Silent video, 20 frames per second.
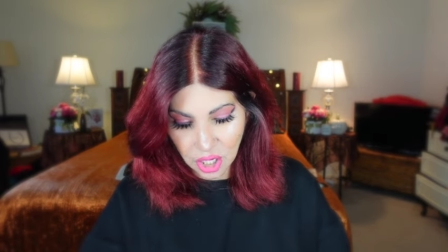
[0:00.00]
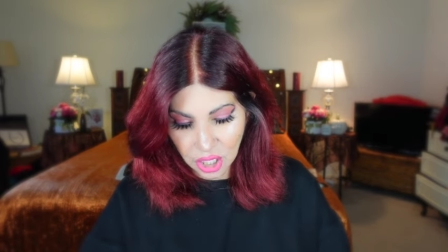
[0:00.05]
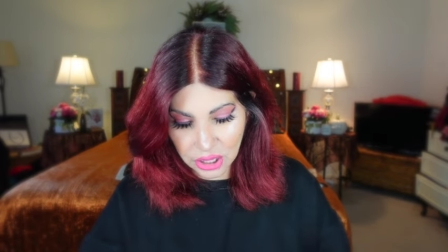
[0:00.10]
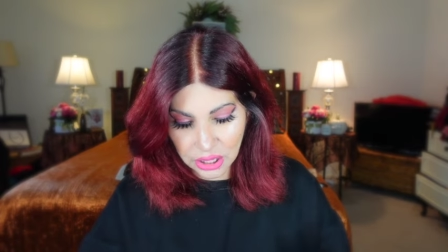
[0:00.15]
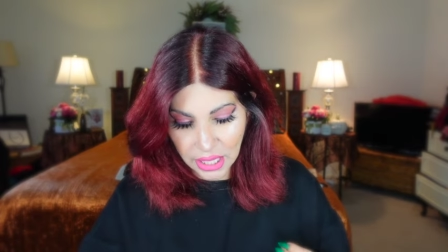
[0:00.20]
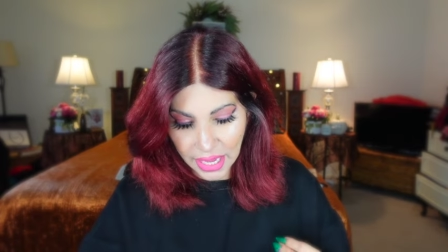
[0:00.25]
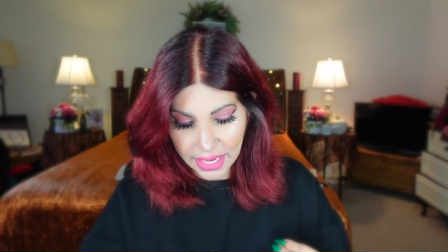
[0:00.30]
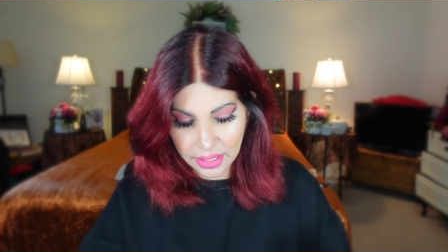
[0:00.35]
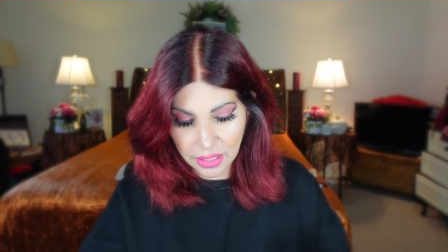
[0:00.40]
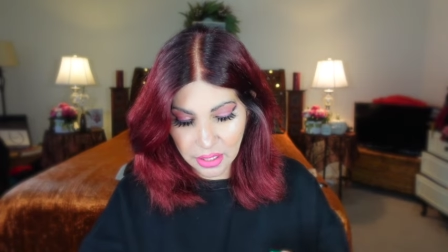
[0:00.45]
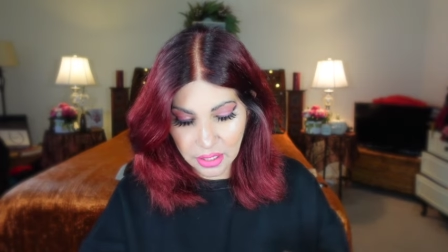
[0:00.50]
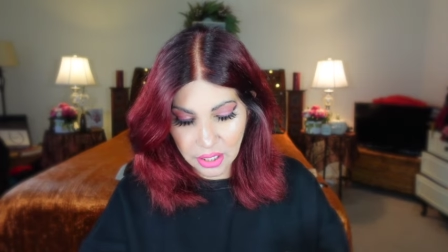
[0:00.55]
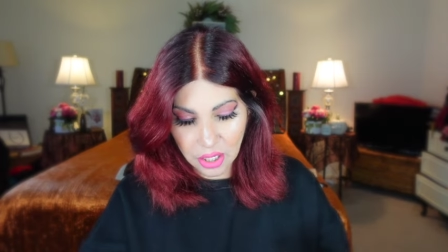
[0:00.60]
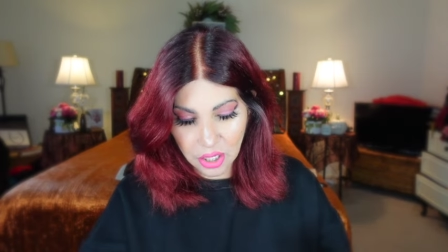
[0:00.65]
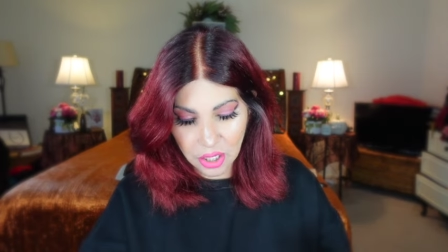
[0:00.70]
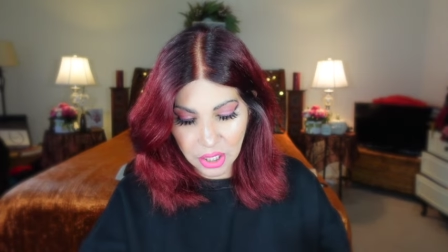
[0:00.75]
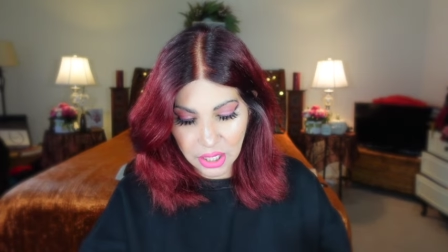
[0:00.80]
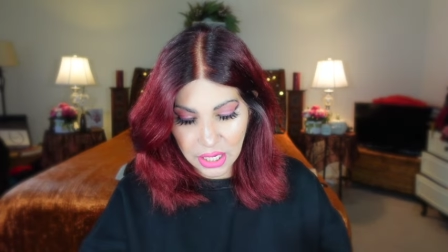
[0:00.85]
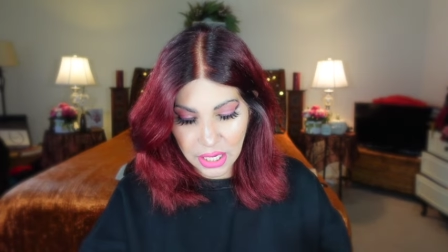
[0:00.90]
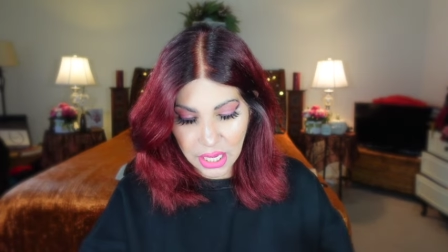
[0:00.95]
Like
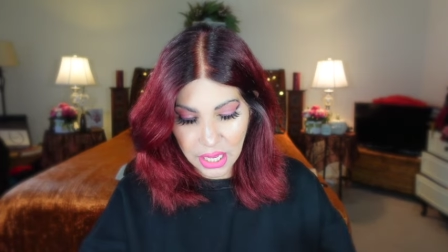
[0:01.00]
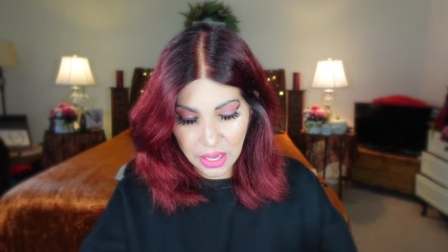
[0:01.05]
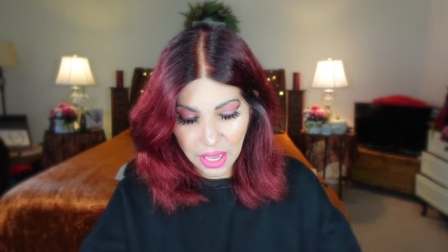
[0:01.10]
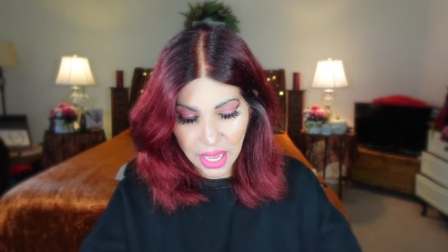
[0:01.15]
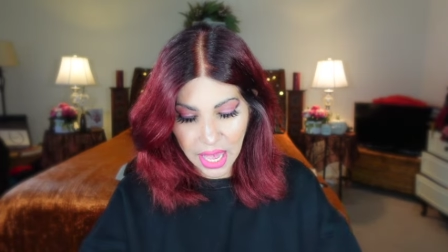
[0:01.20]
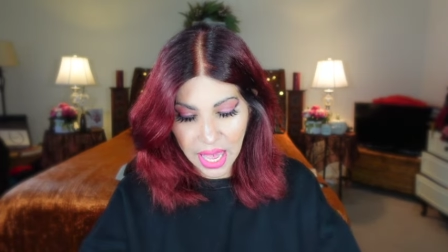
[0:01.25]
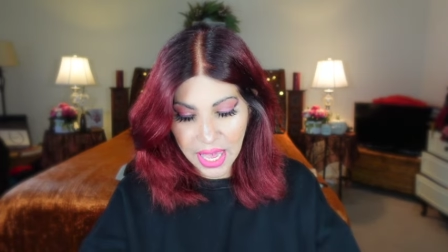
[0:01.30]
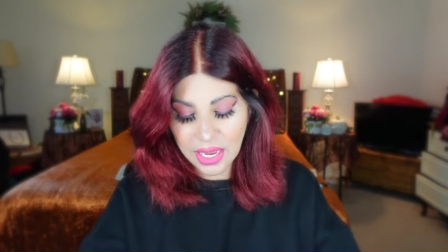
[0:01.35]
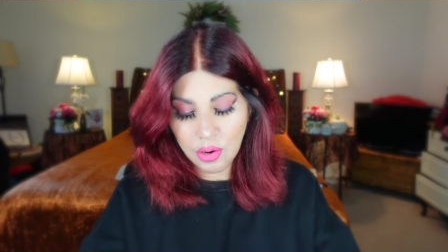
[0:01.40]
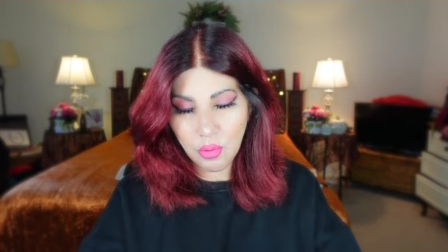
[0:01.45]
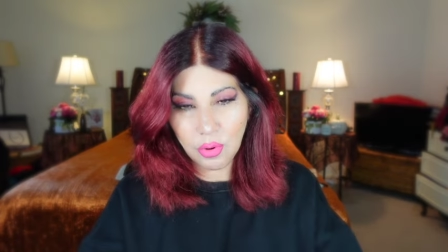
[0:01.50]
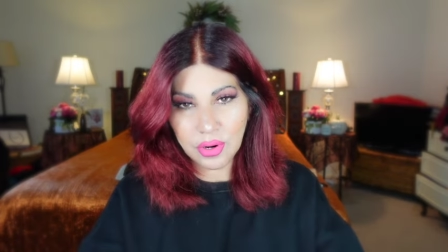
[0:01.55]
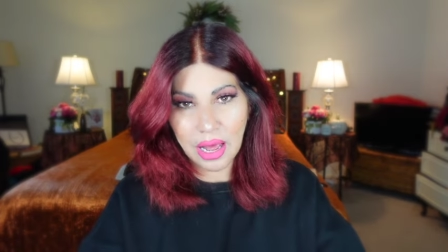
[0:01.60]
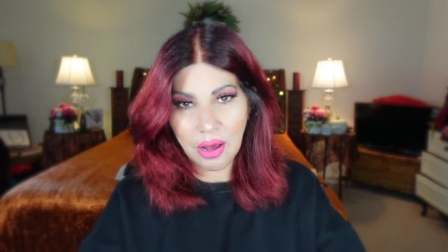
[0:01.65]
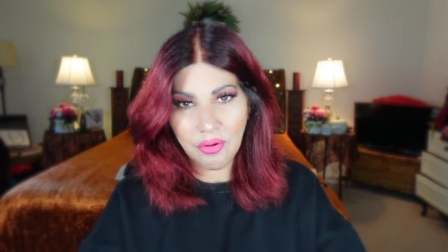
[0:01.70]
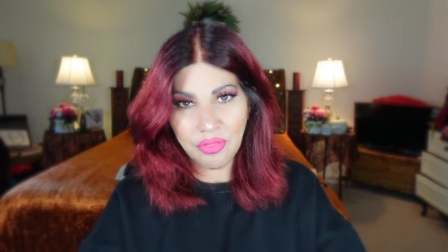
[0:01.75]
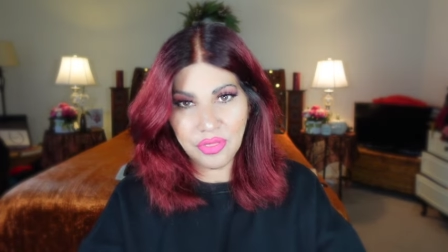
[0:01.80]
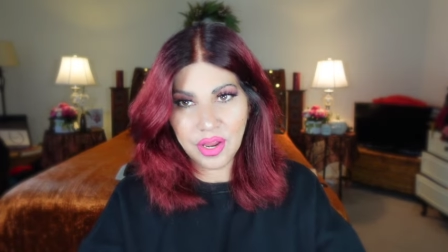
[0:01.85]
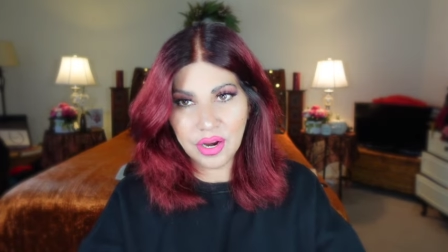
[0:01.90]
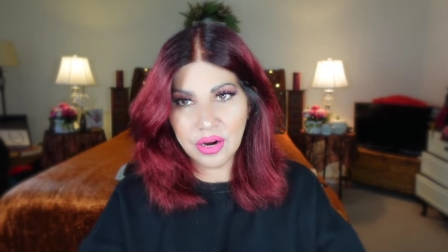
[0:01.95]
anyone
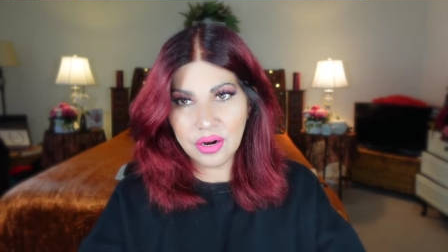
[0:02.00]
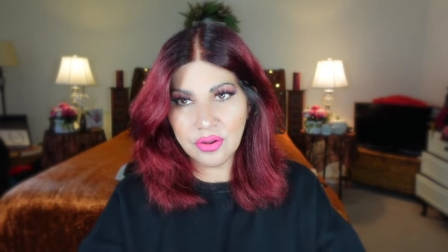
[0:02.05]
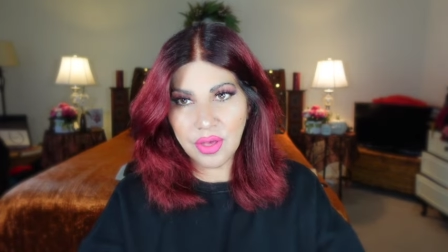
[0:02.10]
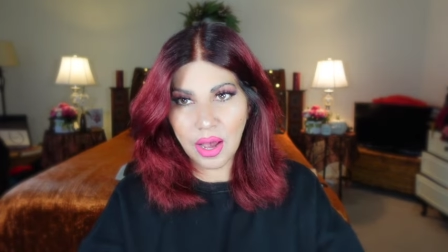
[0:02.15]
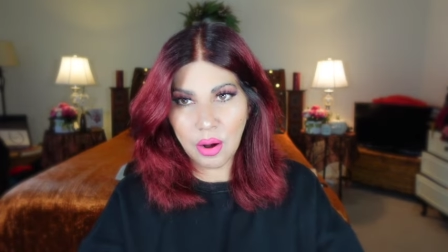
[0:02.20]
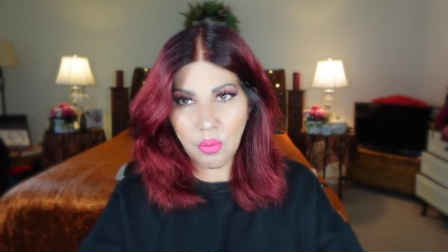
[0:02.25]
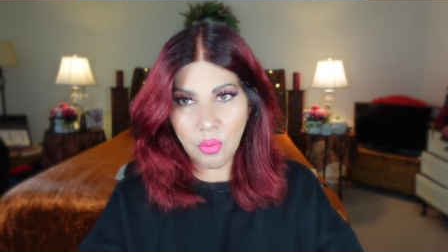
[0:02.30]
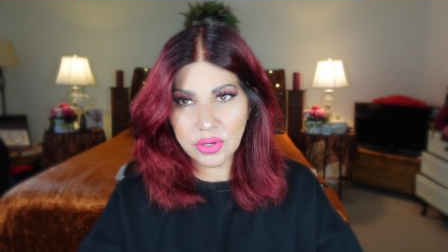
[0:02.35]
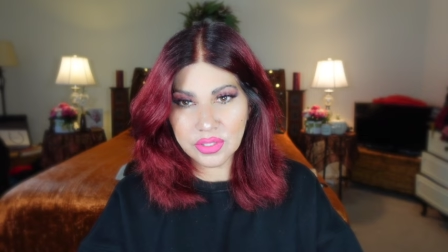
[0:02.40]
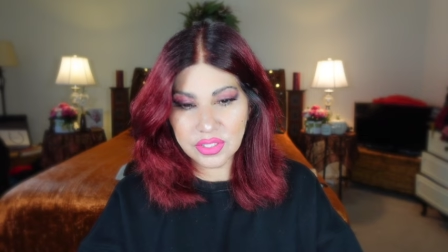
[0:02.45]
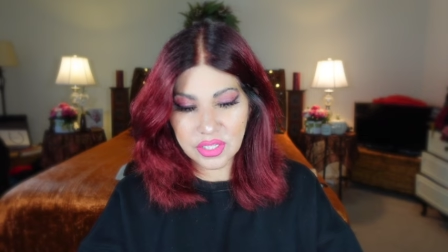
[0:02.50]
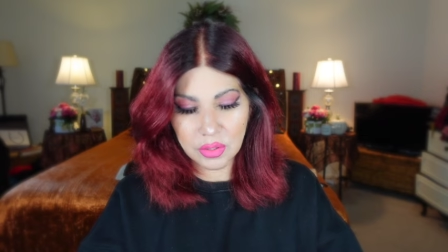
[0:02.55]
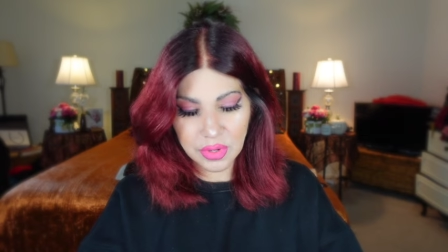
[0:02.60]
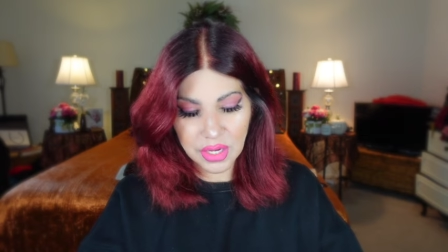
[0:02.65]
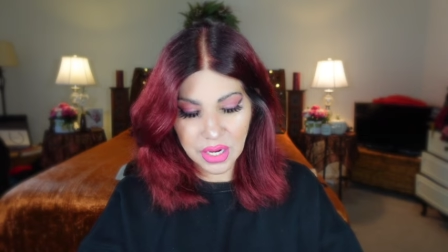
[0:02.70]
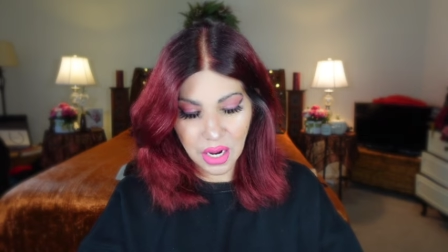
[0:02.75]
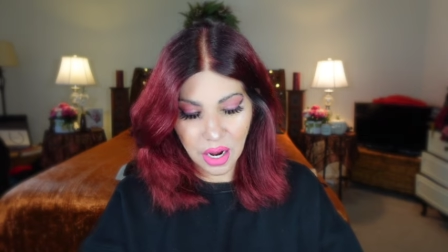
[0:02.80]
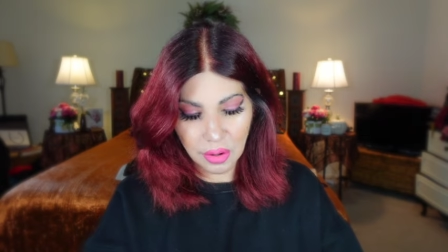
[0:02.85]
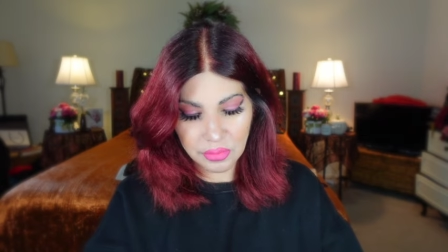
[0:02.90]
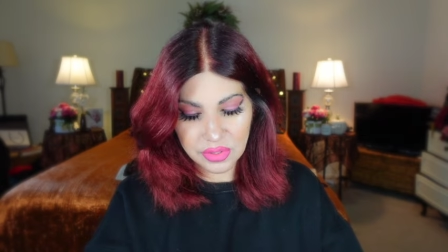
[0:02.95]
out there that wants to
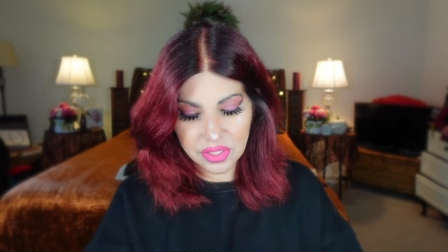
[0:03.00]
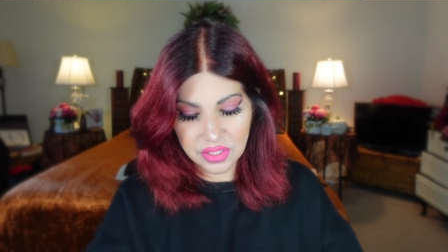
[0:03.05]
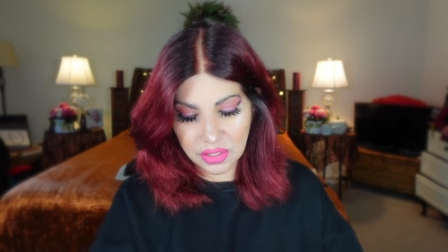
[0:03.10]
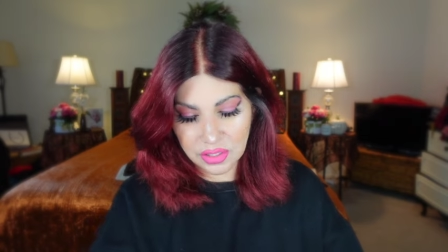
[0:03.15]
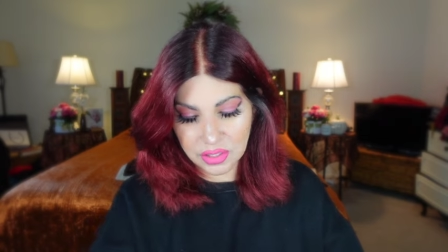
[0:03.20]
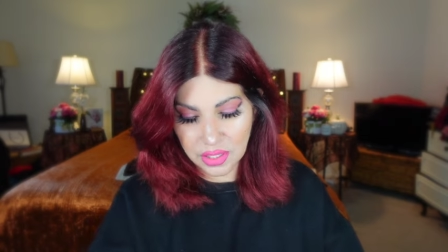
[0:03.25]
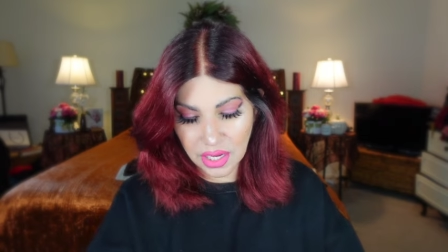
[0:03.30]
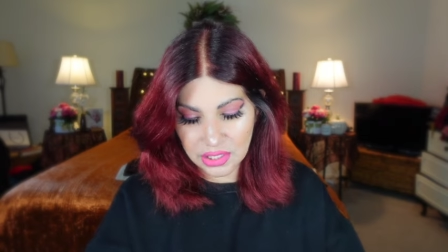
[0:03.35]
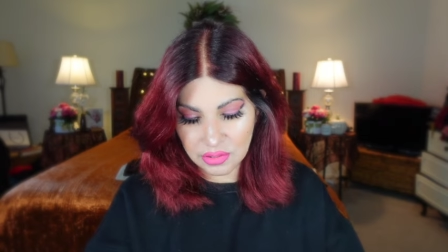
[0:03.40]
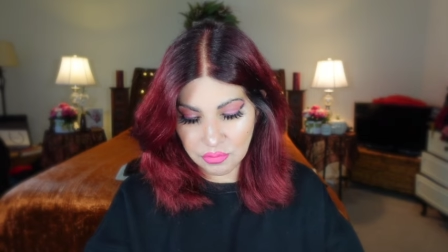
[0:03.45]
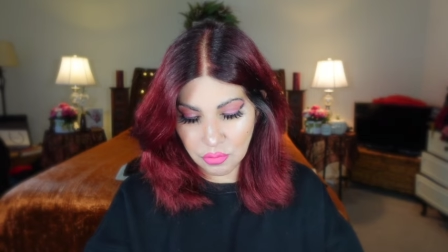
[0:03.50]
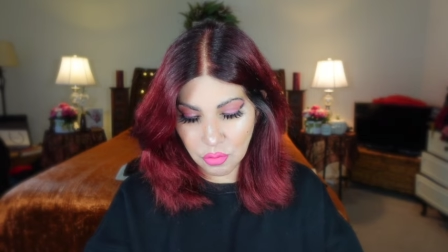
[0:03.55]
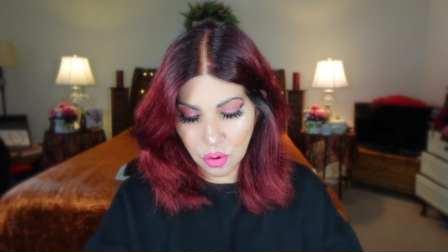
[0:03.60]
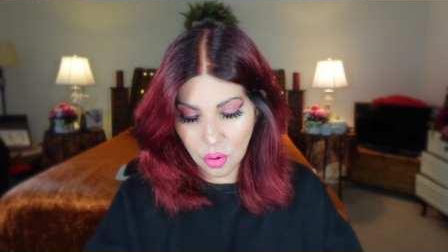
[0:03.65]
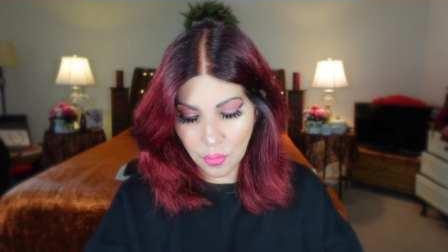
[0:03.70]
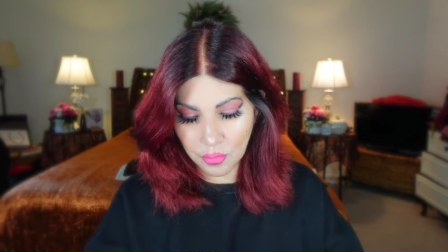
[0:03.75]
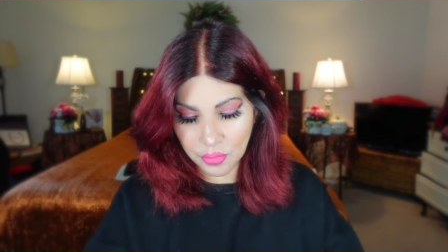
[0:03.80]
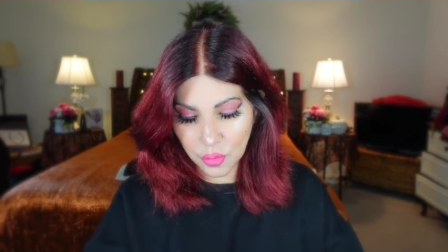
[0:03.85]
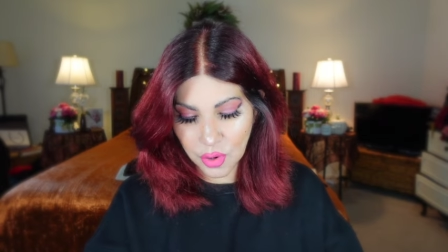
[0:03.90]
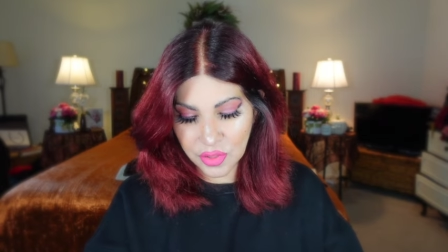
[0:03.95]
become successful,